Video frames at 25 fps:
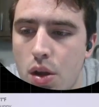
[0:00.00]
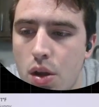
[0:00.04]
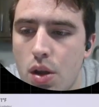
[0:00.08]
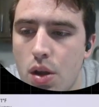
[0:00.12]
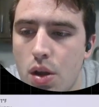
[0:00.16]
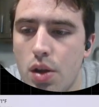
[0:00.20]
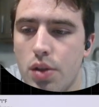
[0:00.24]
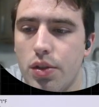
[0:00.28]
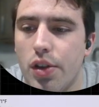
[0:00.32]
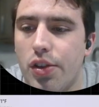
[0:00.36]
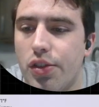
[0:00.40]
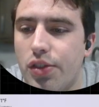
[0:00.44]

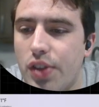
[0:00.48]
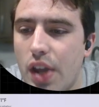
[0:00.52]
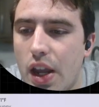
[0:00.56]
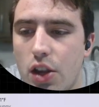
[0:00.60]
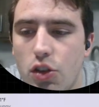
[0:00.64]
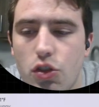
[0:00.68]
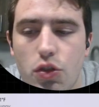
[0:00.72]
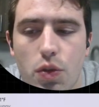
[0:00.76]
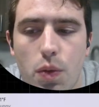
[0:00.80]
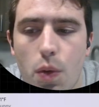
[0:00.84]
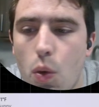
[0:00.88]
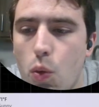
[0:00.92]
The
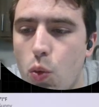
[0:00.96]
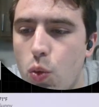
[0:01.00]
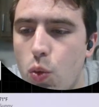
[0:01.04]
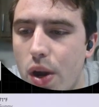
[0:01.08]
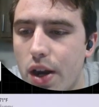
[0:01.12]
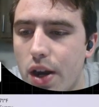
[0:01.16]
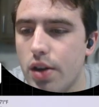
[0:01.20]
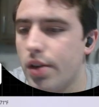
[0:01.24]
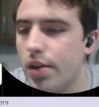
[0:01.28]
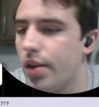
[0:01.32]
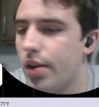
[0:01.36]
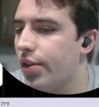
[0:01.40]
stage of
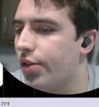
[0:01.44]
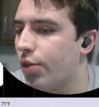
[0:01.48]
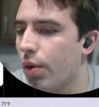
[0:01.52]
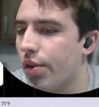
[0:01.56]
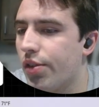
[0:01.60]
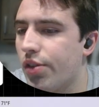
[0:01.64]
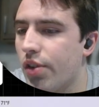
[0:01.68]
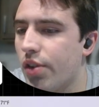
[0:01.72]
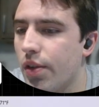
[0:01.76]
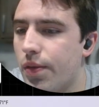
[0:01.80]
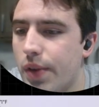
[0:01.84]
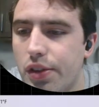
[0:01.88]
awareness or
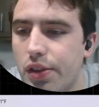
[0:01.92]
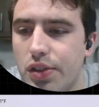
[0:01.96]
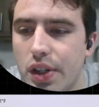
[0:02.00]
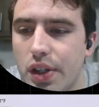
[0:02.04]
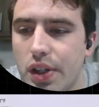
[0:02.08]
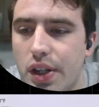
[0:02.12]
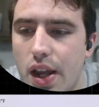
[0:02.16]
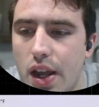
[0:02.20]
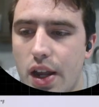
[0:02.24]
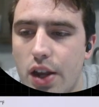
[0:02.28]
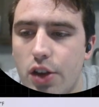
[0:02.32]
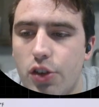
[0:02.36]

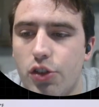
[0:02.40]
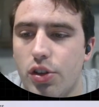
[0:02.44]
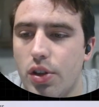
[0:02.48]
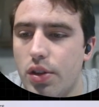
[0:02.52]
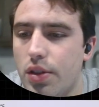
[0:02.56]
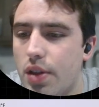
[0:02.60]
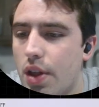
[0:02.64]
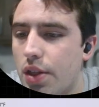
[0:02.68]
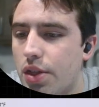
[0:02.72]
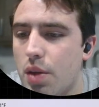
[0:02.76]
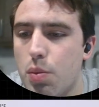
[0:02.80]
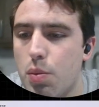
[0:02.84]
sophistication
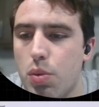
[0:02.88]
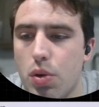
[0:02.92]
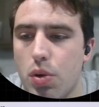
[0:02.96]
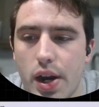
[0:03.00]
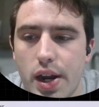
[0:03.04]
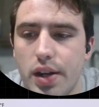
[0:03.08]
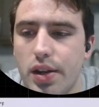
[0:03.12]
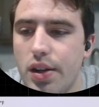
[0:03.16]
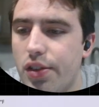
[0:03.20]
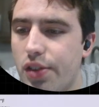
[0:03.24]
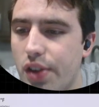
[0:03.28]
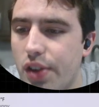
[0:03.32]
that the
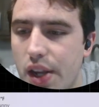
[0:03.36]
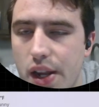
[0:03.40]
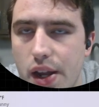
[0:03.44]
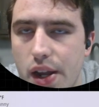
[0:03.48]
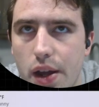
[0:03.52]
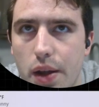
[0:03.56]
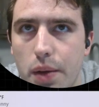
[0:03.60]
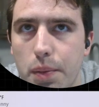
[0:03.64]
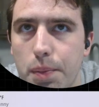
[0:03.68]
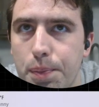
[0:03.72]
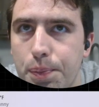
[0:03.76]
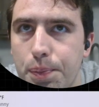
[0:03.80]
brand is
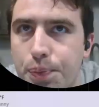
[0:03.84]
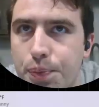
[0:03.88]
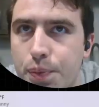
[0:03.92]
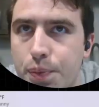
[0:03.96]
in